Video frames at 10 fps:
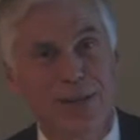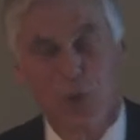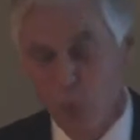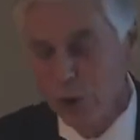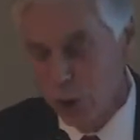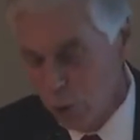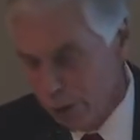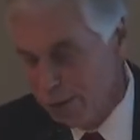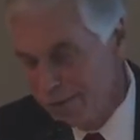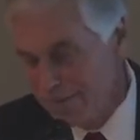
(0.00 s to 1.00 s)

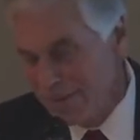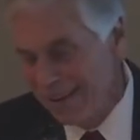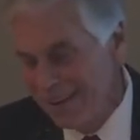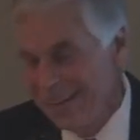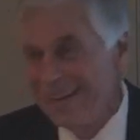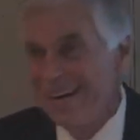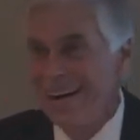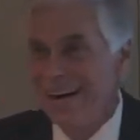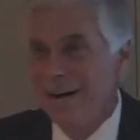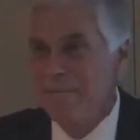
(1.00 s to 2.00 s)
resort,
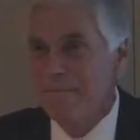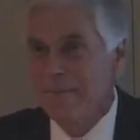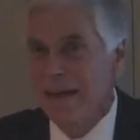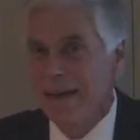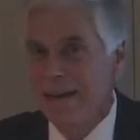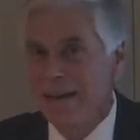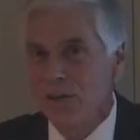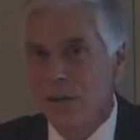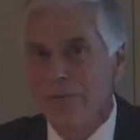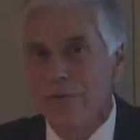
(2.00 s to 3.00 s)
and
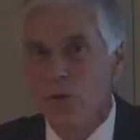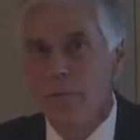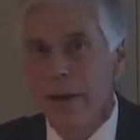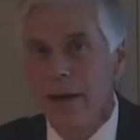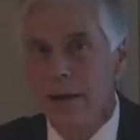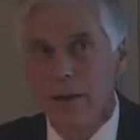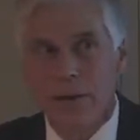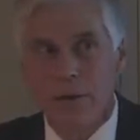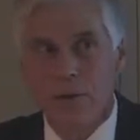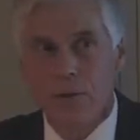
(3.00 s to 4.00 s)
some of you may
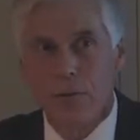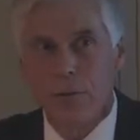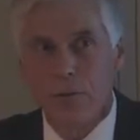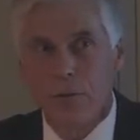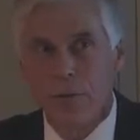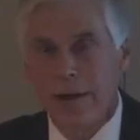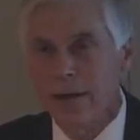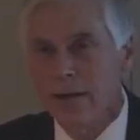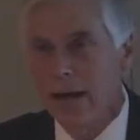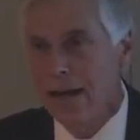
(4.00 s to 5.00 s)

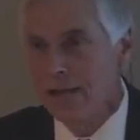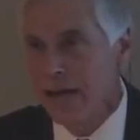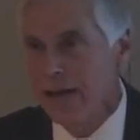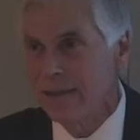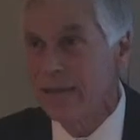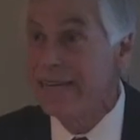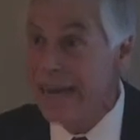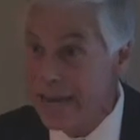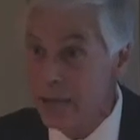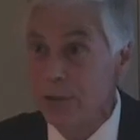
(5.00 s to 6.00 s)
recognize that the
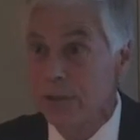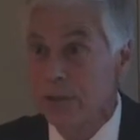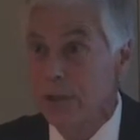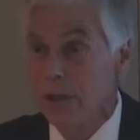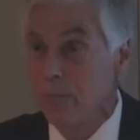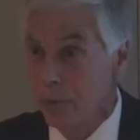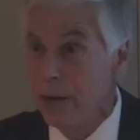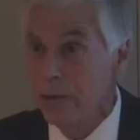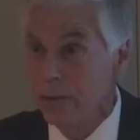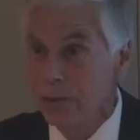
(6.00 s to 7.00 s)
Gates
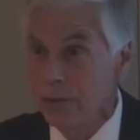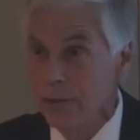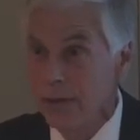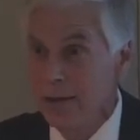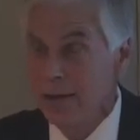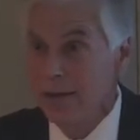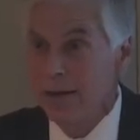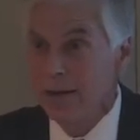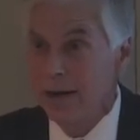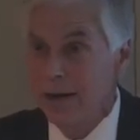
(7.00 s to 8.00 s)
brothers,
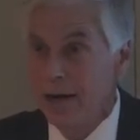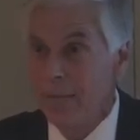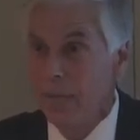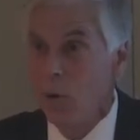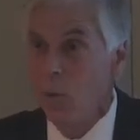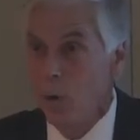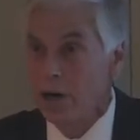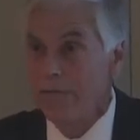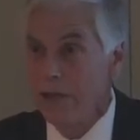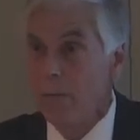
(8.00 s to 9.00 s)
one
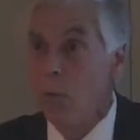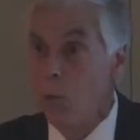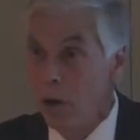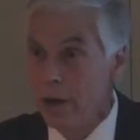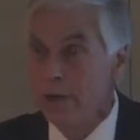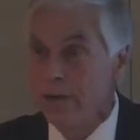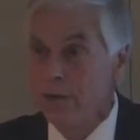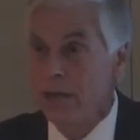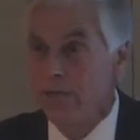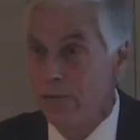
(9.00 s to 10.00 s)
of them was
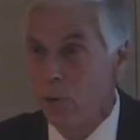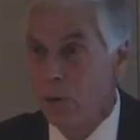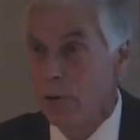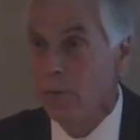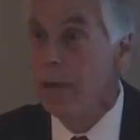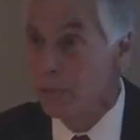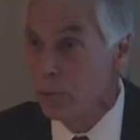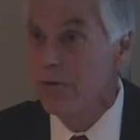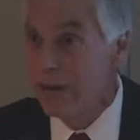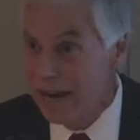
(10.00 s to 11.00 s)
a former member
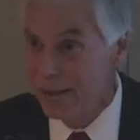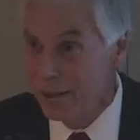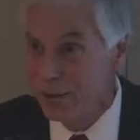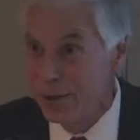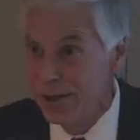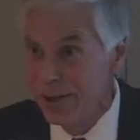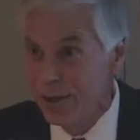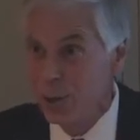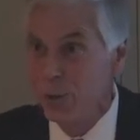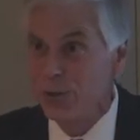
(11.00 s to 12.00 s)
of Highland
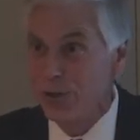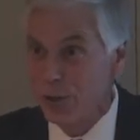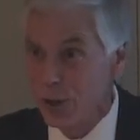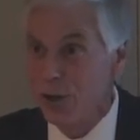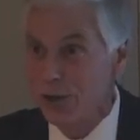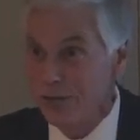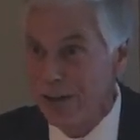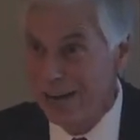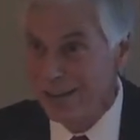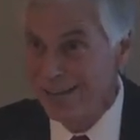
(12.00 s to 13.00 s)
who was in charge of
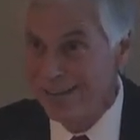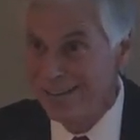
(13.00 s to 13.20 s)
Highland,